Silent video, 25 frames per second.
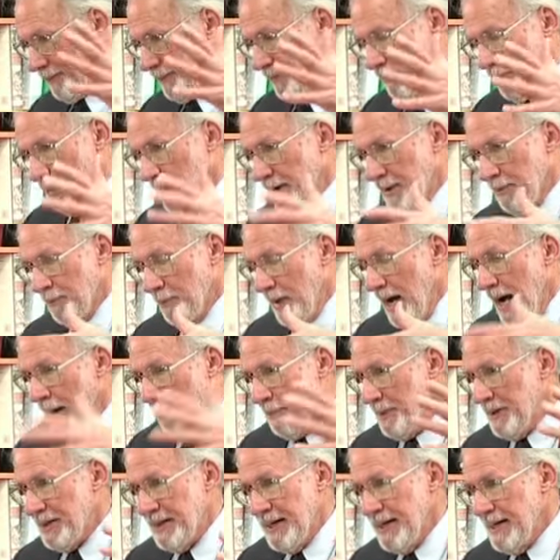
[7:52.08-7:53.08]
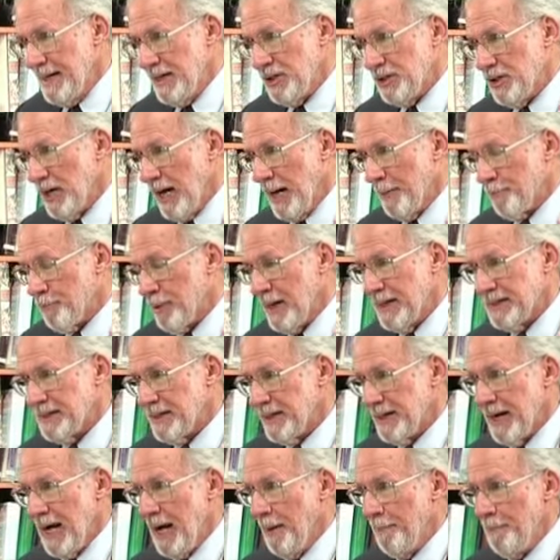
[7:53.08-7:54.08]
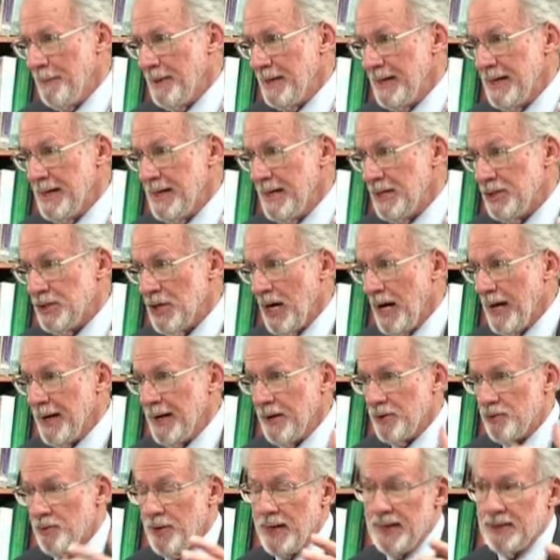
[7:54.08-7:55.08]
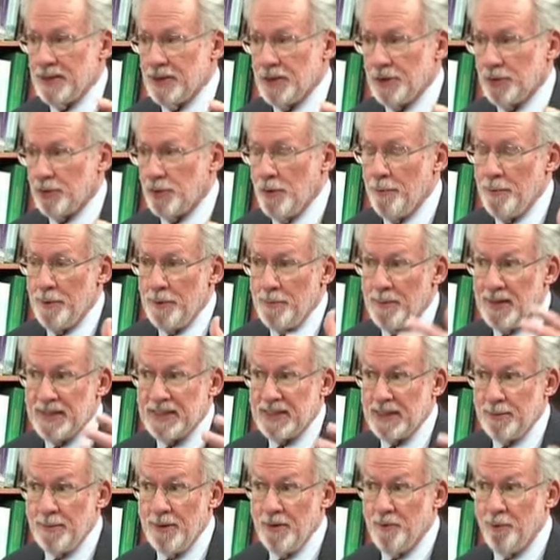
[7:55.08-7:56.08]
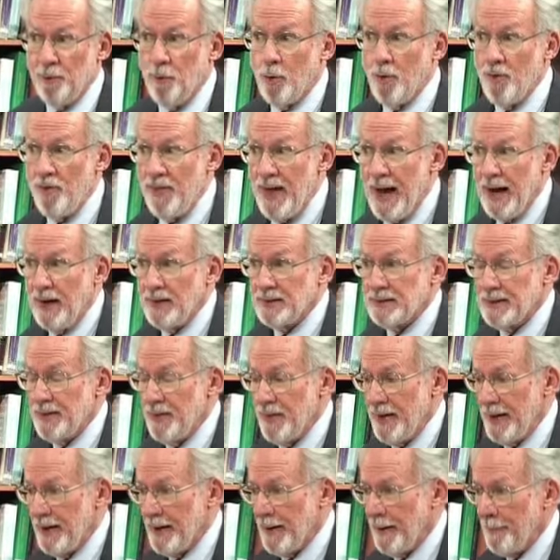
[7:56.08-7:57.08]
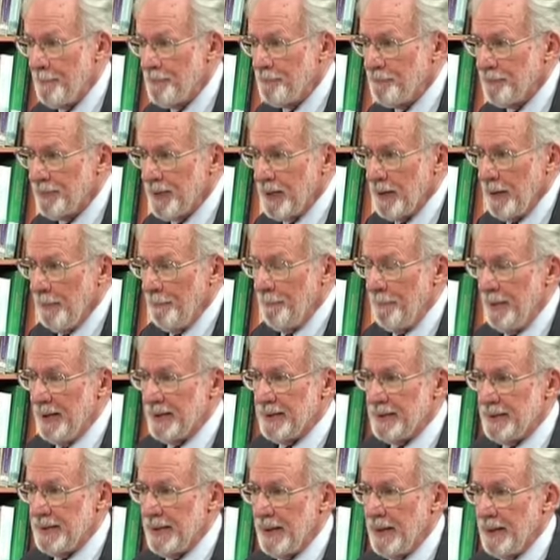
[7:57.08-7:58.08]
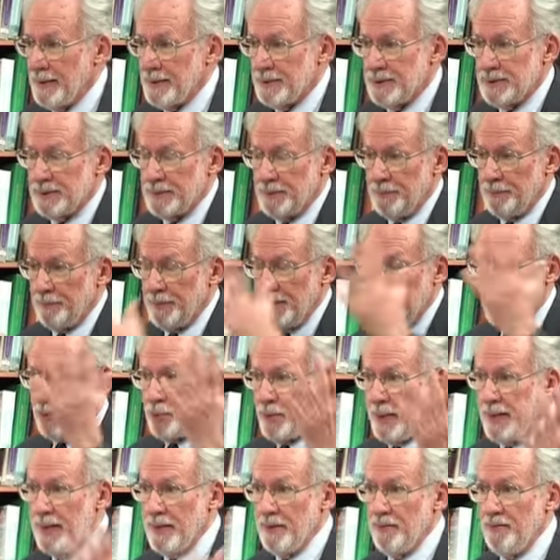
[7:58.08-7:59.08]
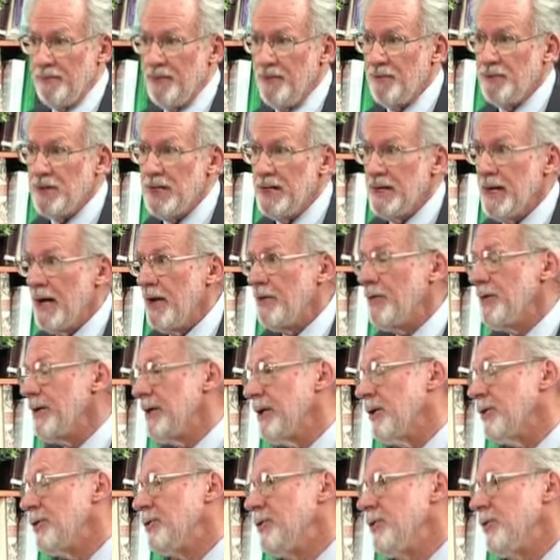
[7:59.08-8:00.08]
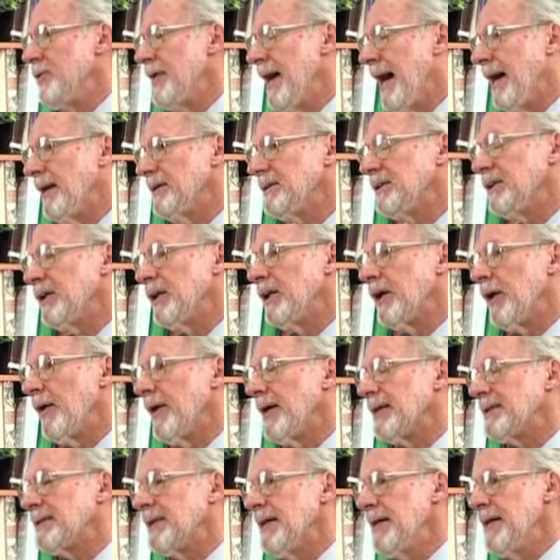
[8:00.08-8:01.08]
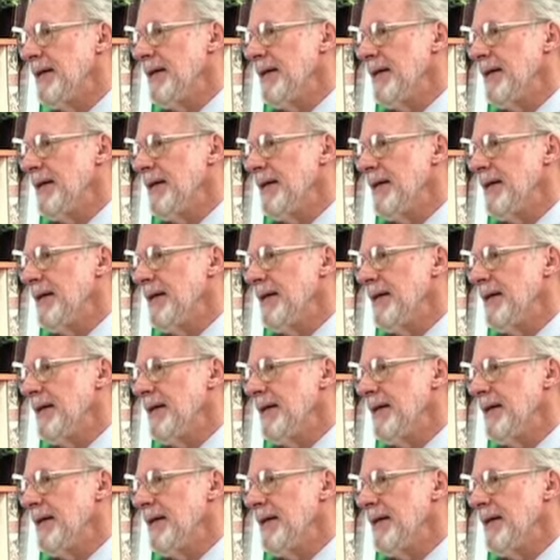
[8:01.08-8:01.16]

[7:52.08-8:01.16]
When President Ahmadinejad addressed the group, there must have been 4,000 there, but between 1,500 and 2,000 clerics